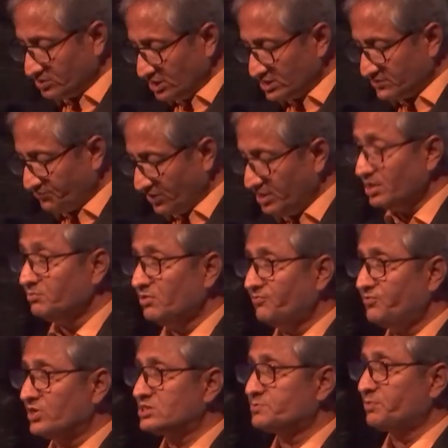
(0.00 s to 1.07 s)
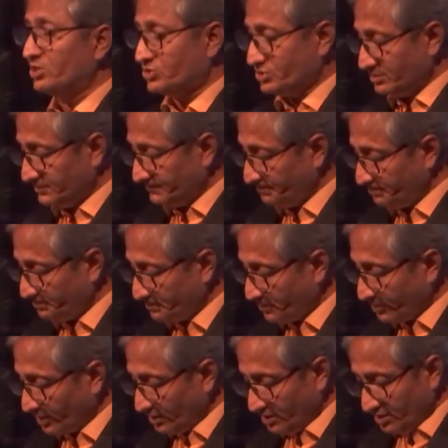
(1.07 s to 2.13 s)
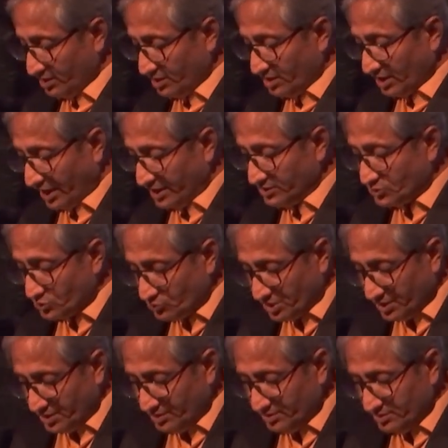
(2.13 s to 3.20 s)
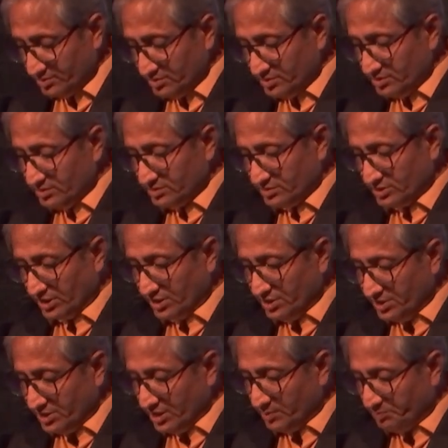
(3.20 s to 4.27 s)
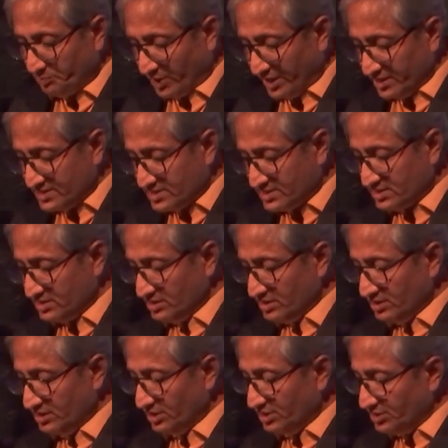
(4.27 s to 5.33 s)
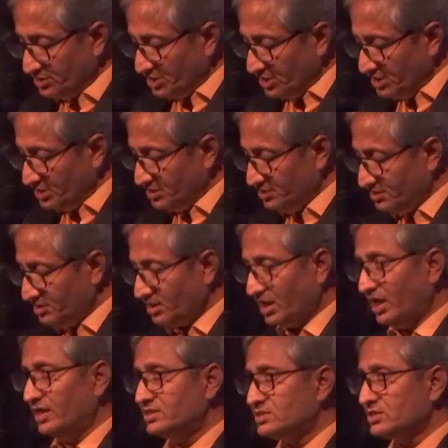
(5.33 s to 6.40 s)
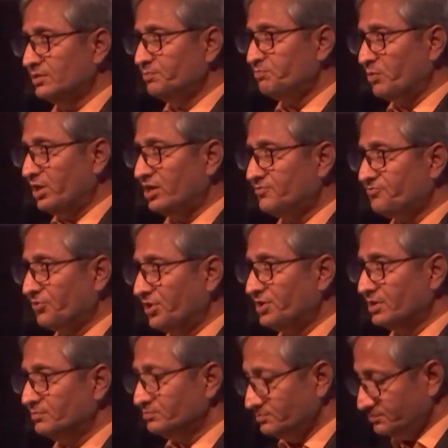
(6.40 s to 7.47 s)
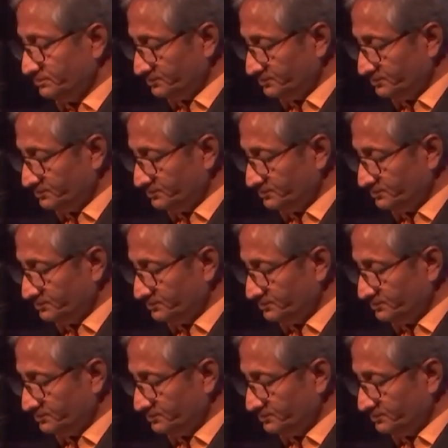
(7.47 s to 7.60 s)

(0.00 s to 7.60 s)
this freedom of expression. And today, the Indian press indeed has complete freedom.